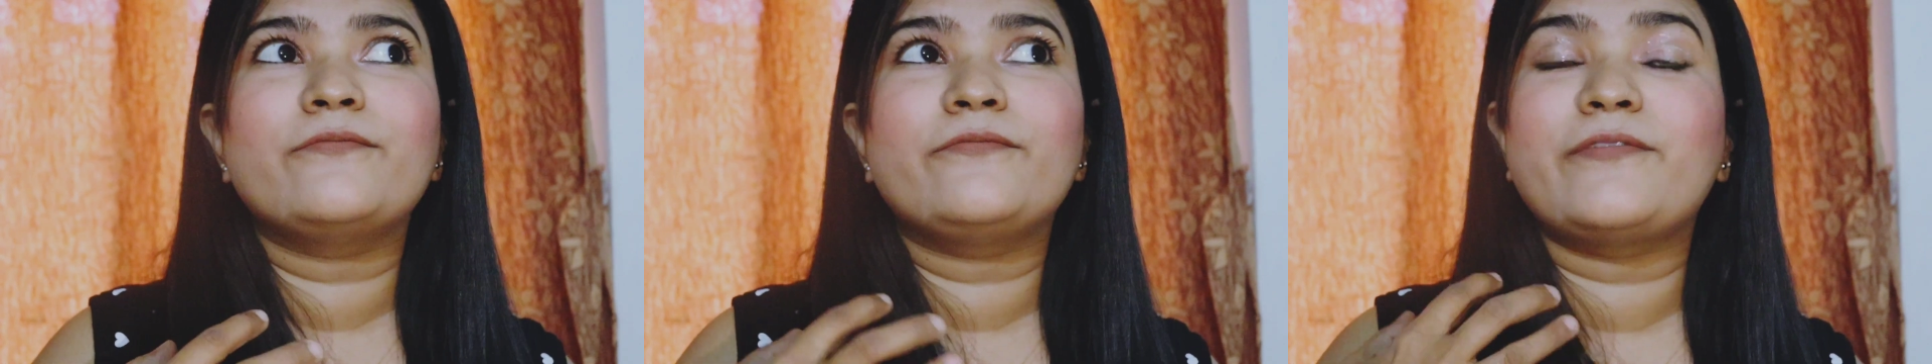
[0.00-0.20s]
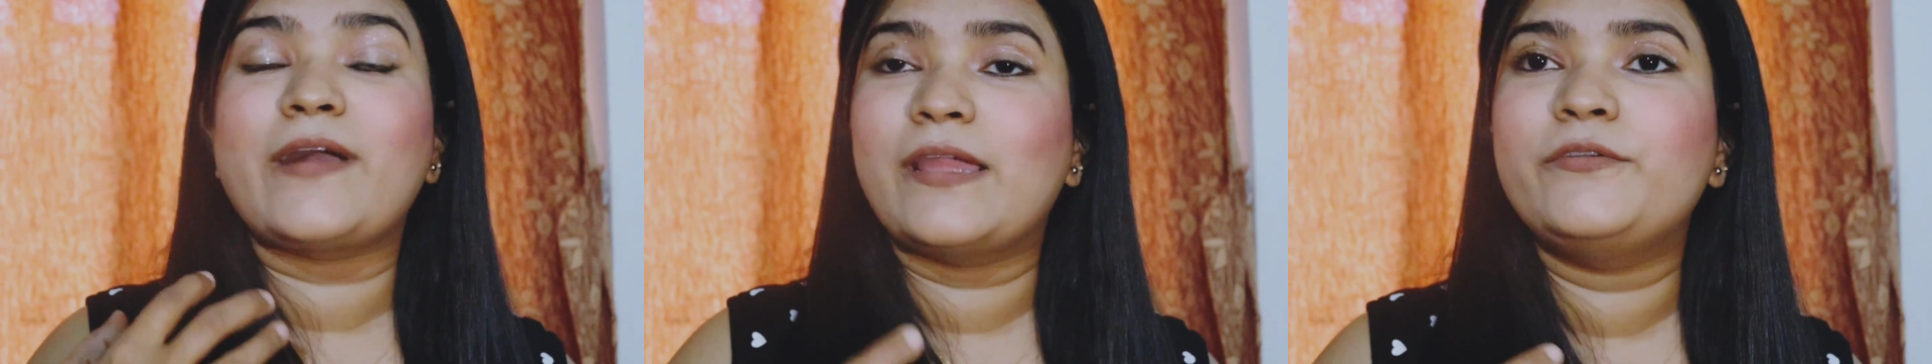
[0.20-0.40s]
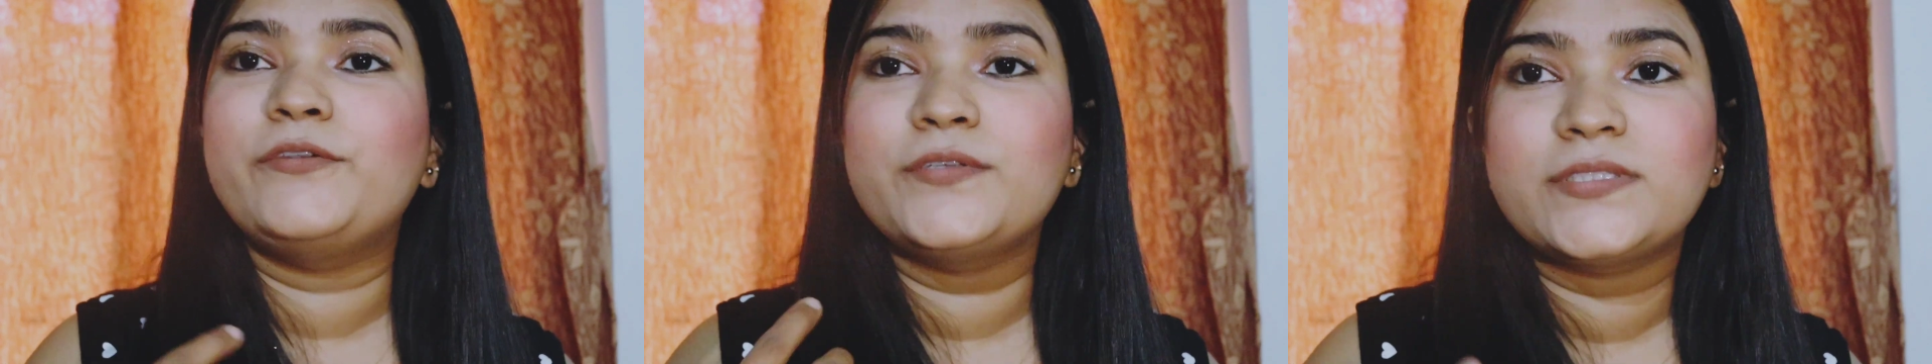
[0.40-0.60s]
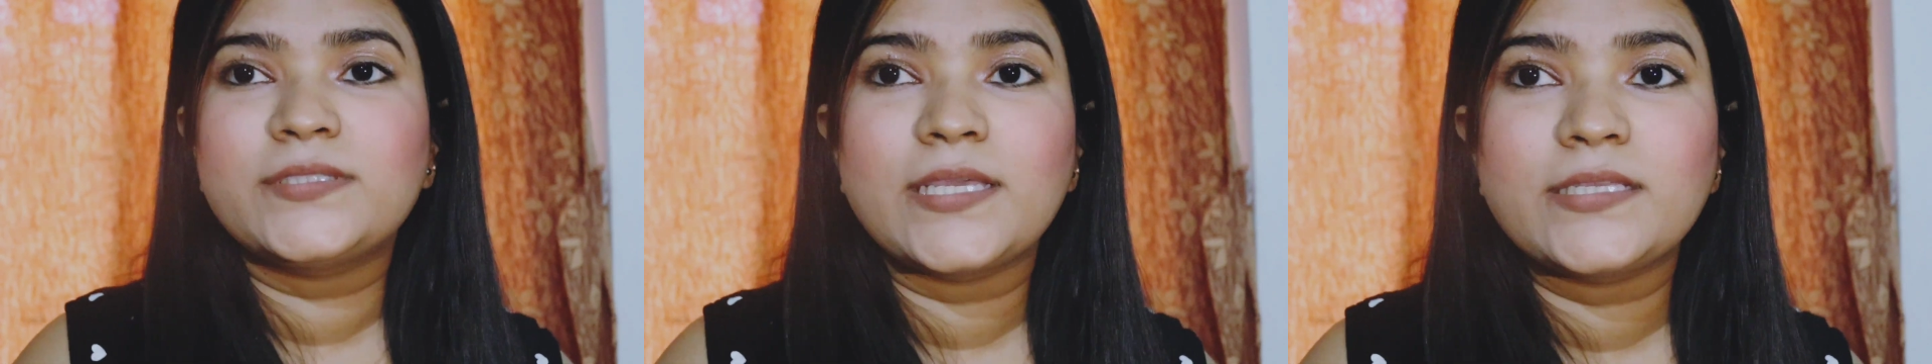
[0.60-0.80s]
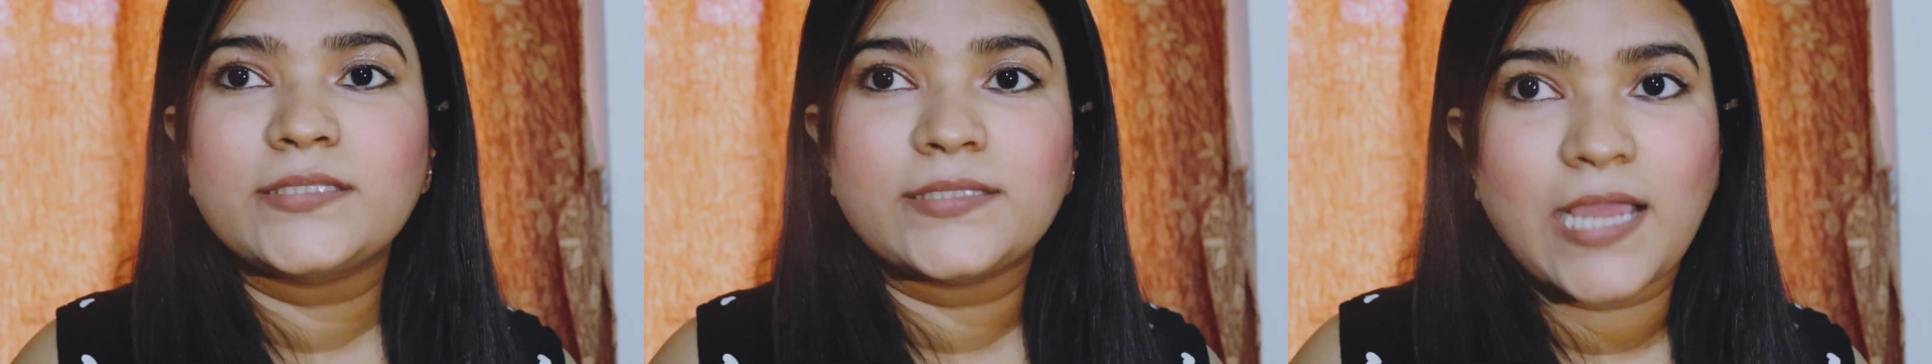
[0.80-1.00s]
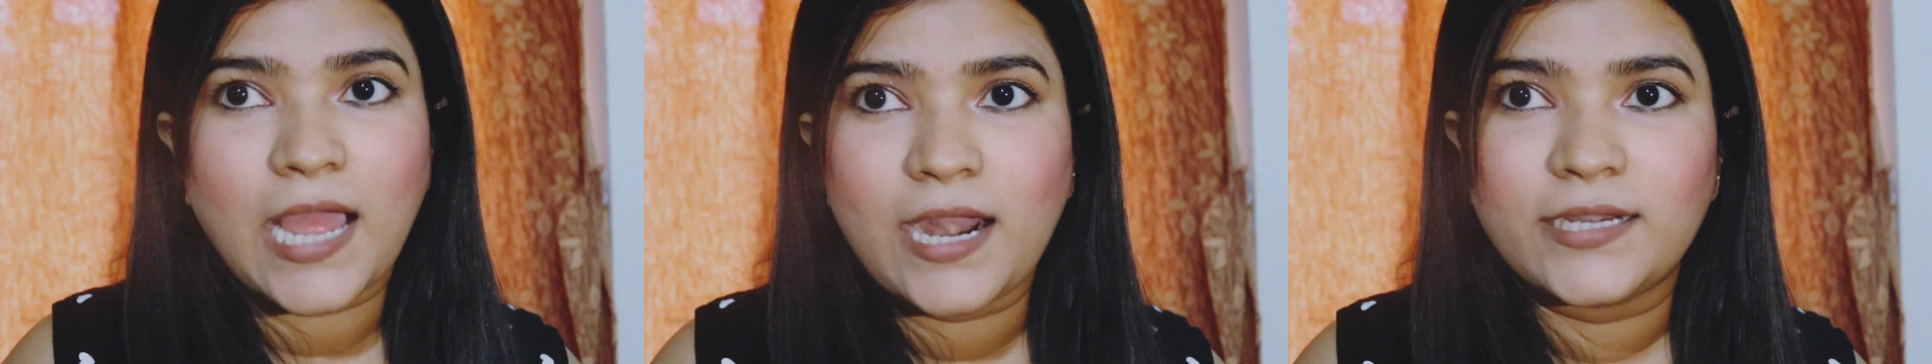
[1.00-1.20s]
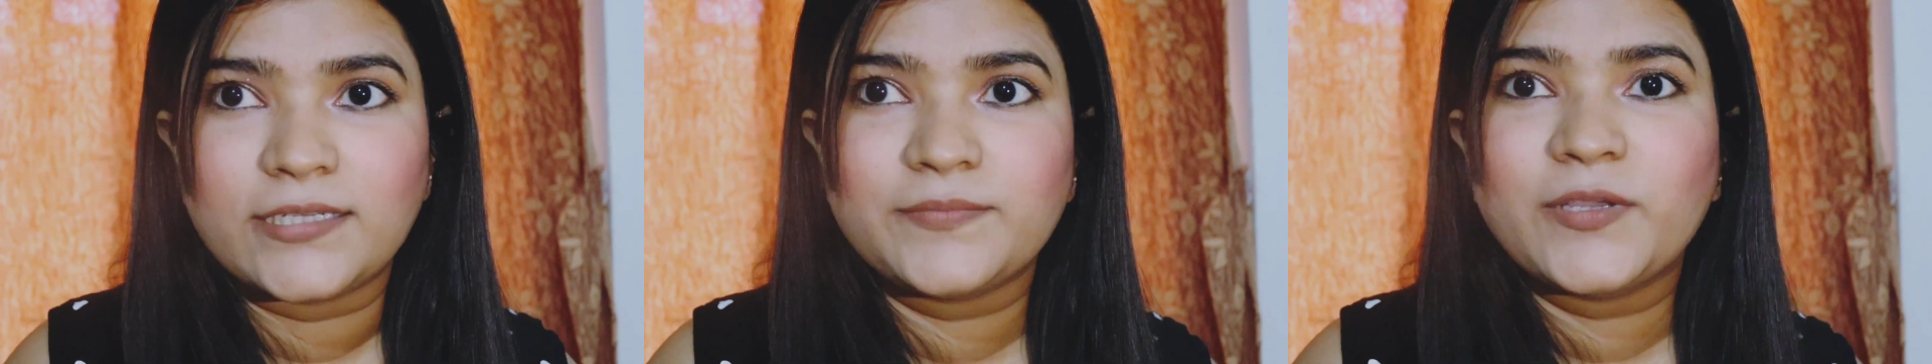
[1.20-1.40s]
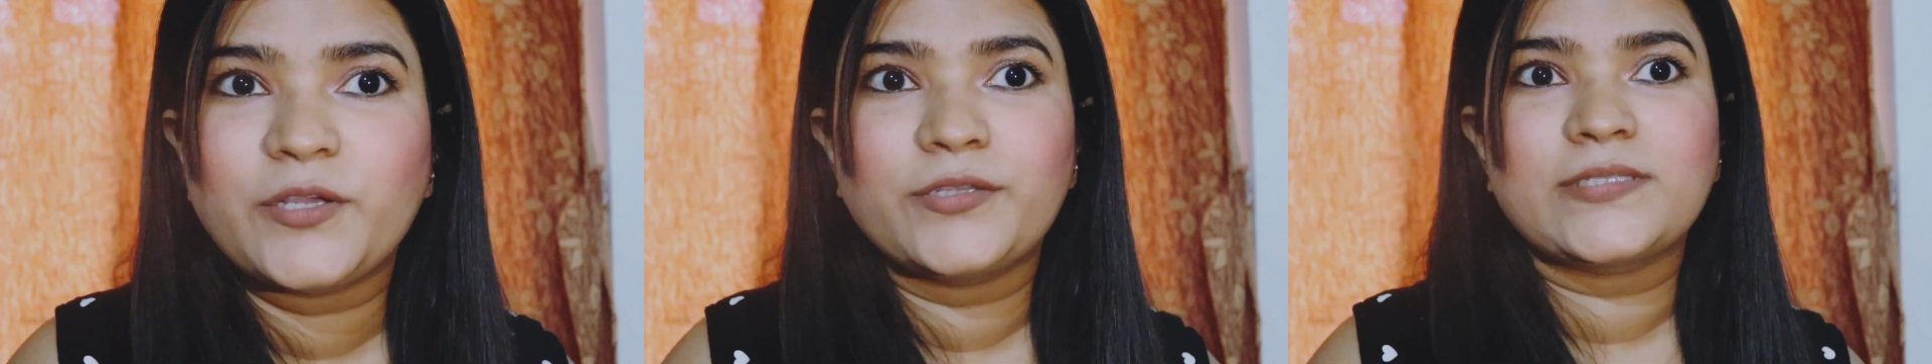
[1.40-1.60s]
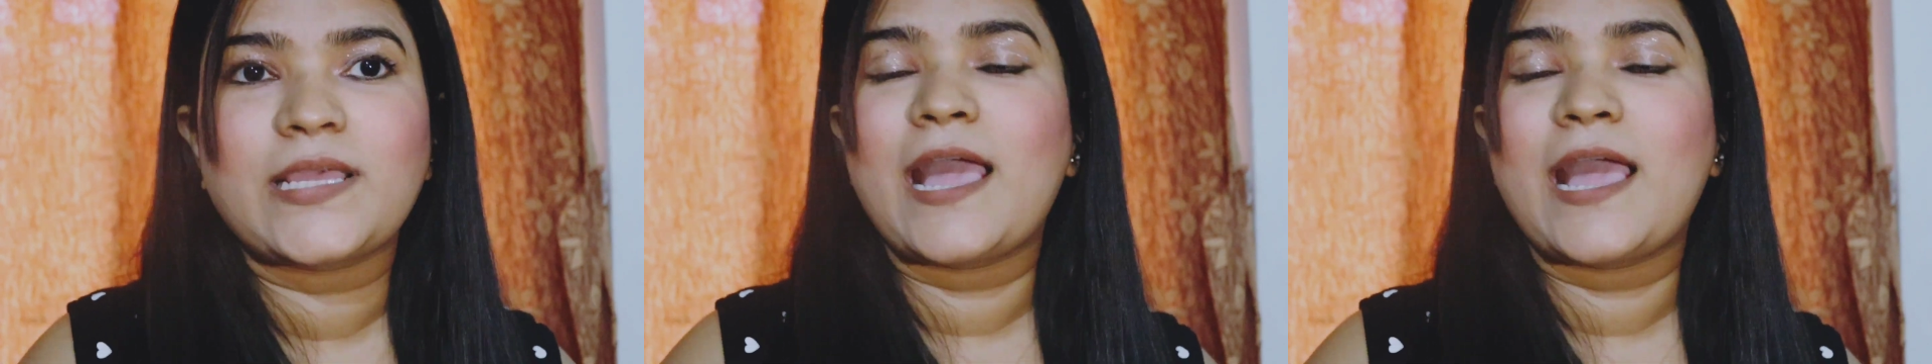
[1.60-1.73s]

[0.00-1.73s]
5 to 6 hours, because